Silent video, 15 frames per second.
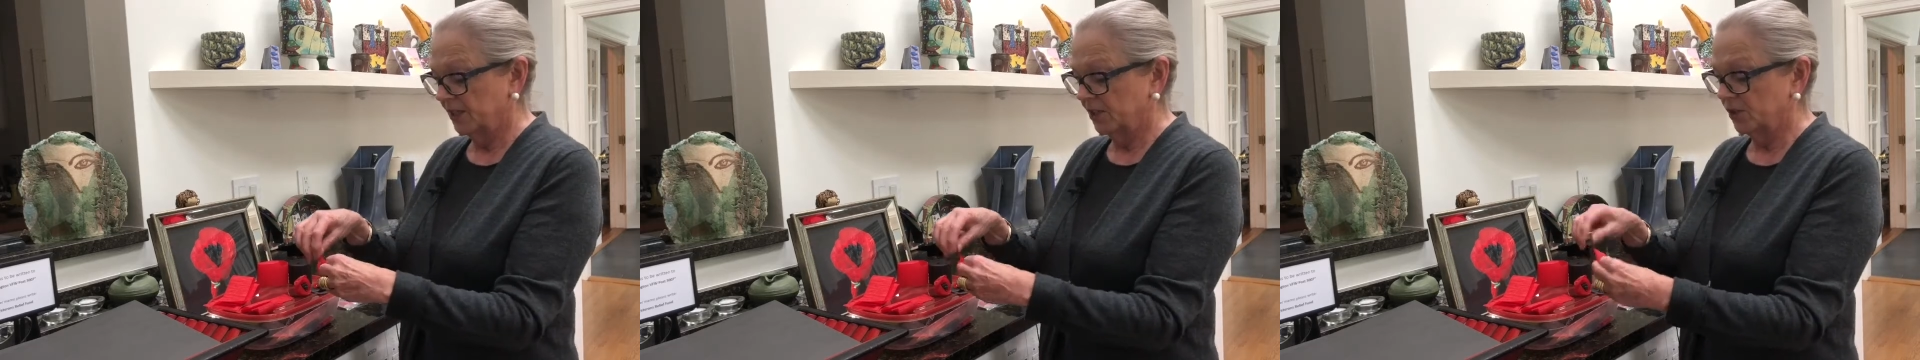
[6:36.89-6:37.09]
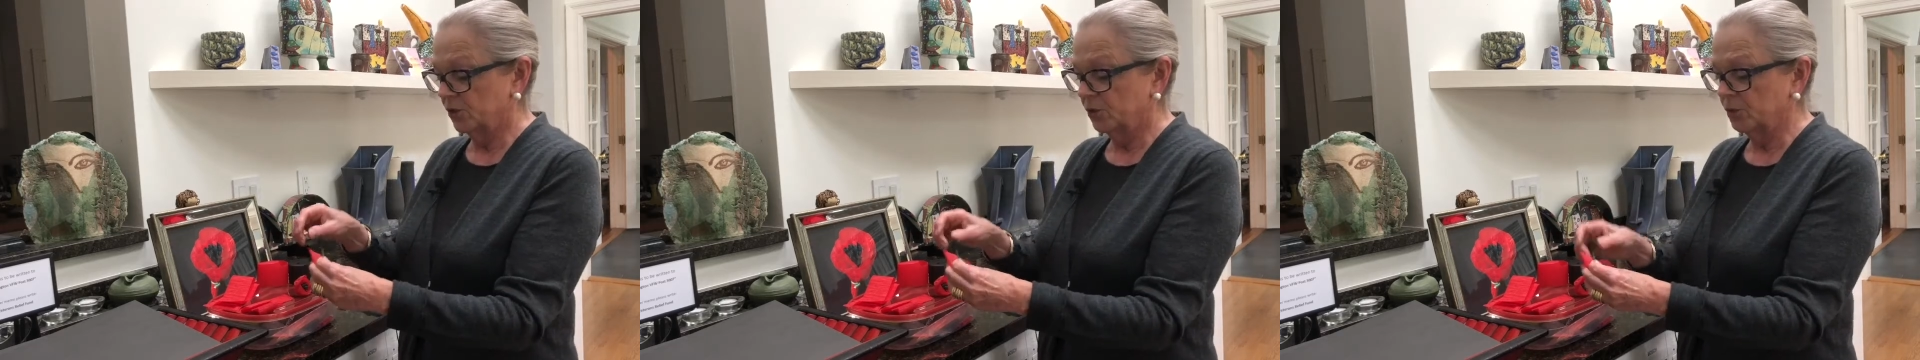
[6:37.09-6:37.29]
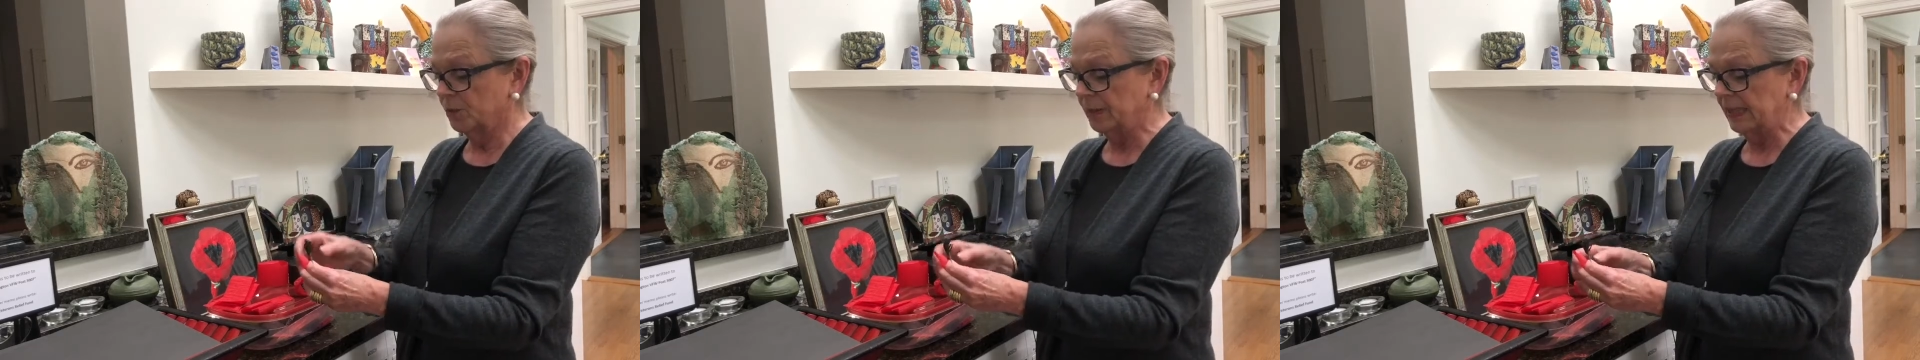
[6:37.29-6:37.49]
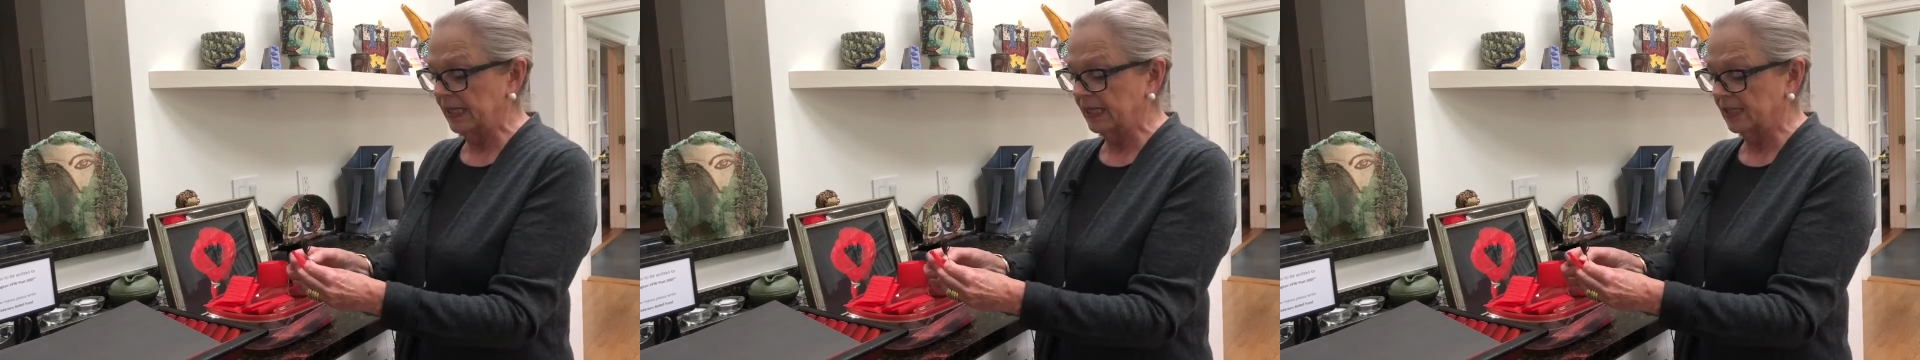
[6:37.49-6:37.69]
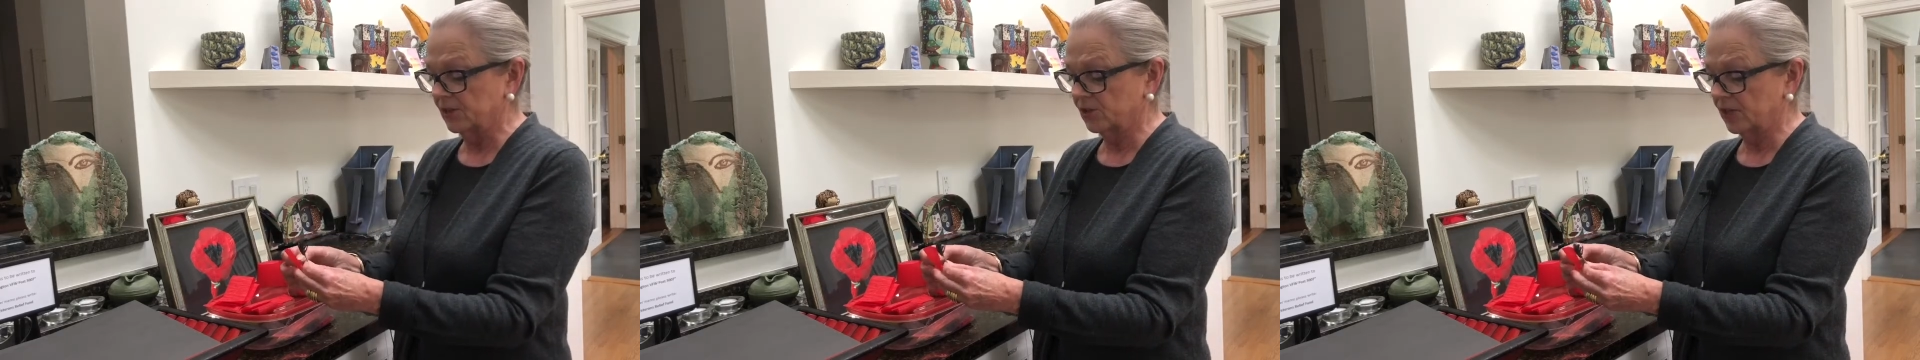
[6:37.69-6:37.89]
to
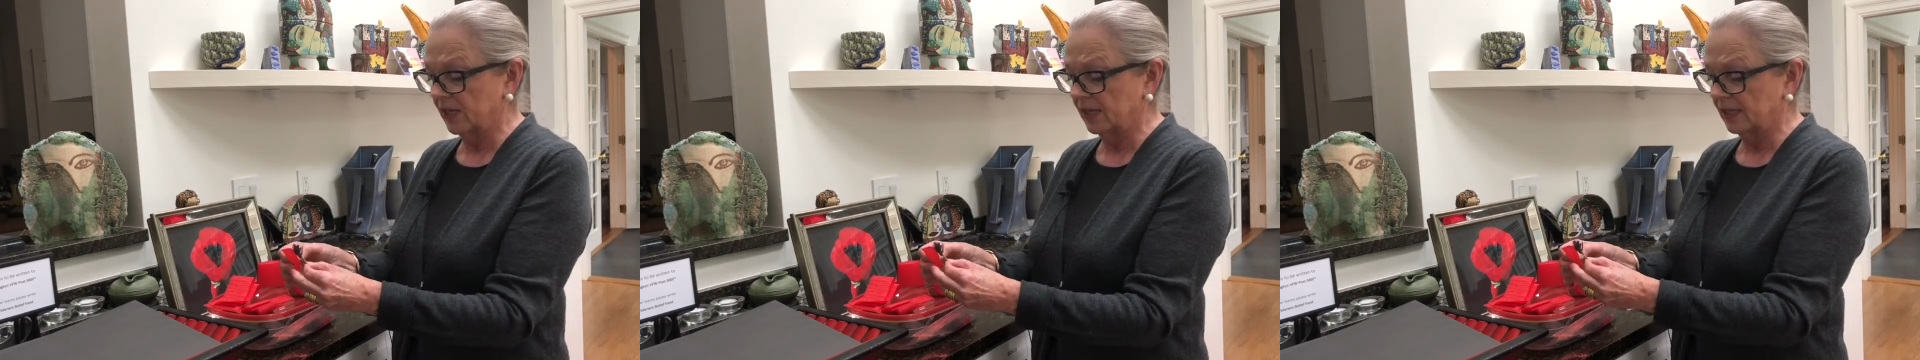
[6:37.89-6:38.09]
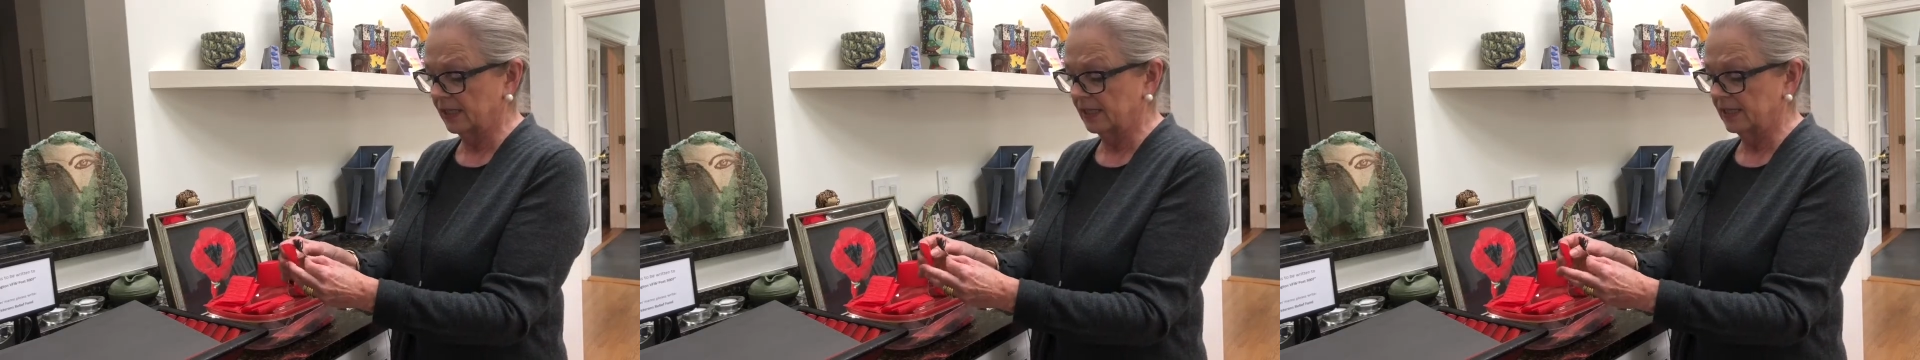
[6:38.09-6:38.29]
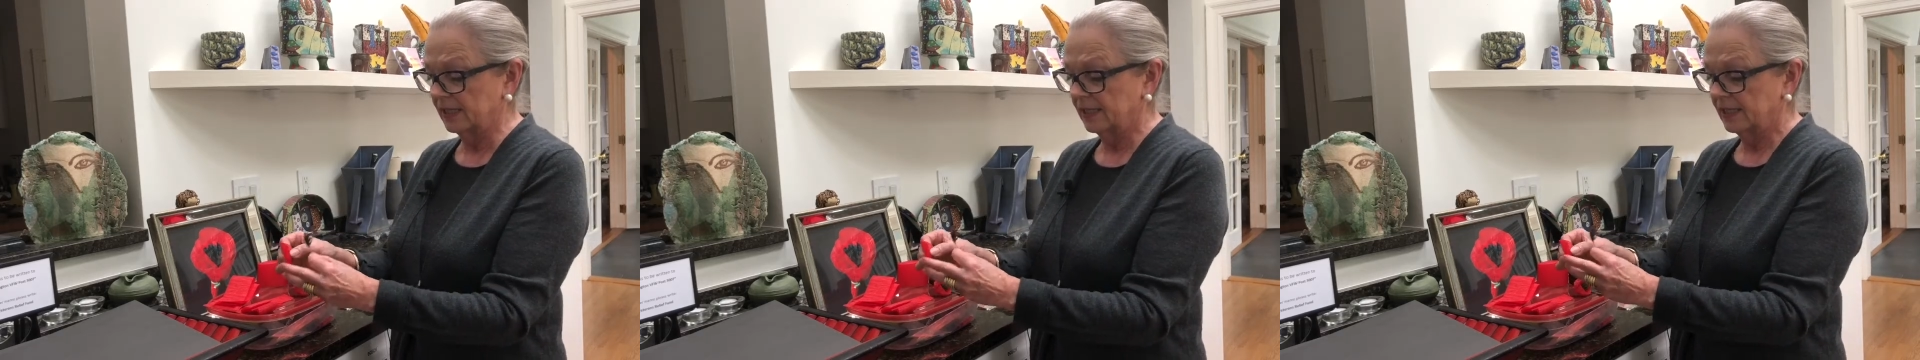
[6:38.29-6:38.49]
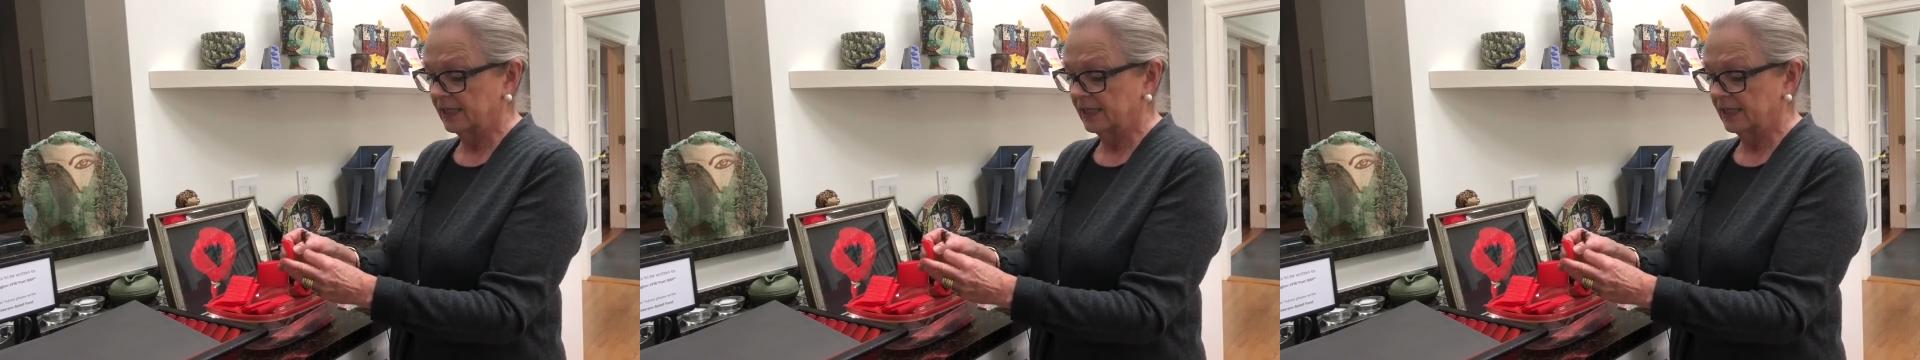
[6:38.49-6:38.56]
placing